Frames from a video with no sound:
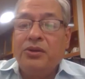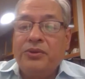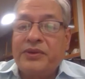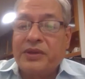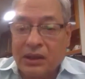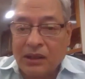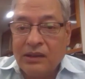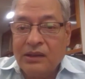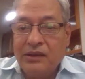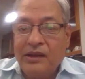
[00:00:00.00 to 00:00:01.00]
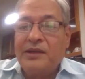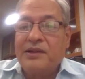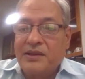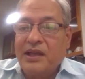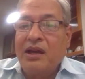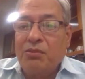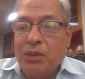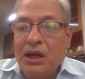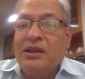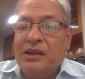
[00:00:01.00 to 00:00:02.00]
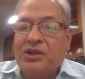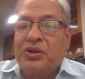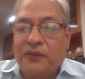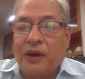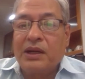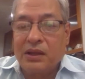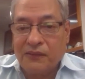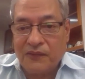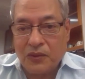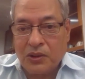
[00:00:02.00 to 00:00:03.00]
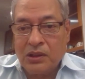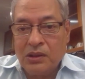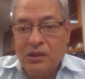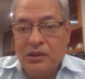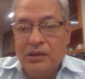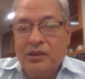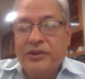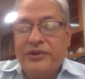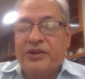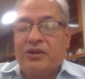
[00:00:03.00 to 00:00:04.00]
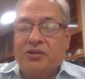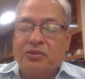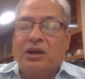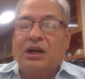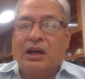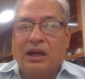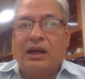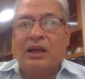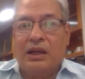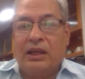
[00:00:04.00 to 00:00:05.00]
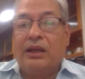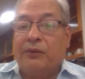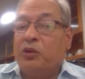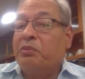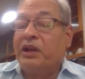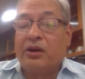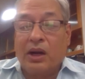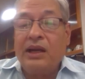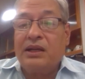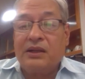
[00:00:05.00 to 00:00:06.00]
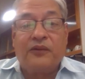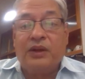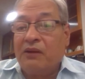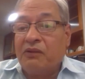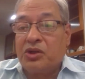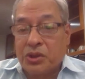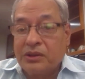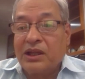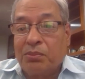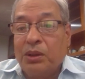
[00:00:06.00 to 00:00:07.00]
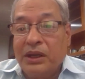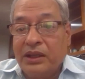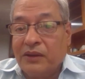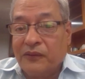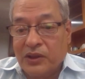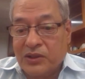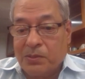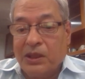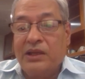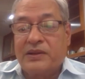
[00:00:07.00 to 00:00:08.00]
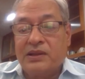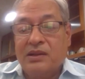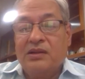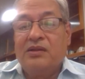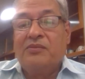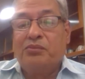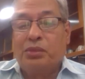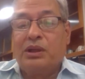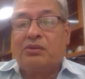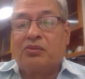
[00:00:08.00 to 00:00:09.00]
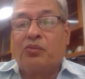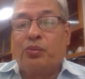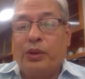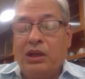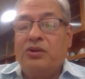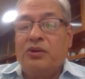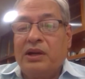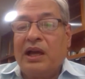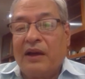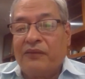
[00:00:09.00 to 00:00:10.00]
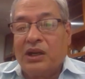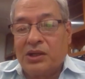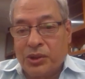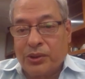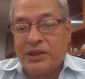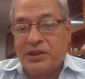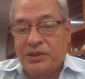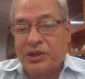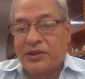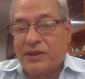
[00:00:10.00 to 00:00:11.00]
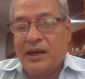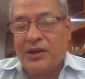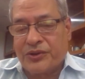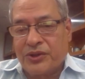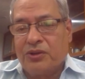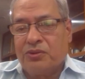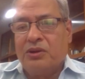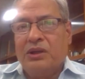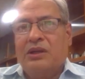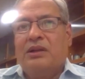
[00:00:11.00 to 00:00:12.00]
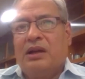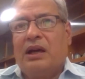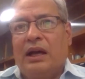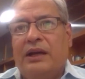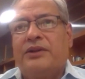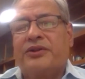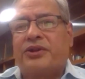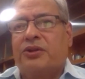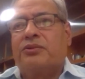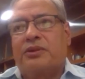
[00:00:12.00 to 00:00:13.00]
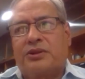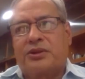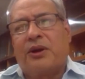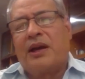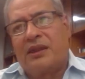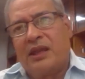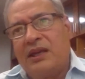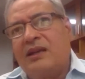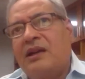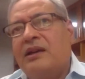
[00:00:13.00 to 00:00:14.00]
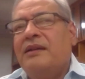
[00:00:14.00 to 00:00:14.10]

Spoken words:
losing. it is their money that you're fighting for. So it would be great if we never took that money in the first place, but we don't have that choice just now. So I think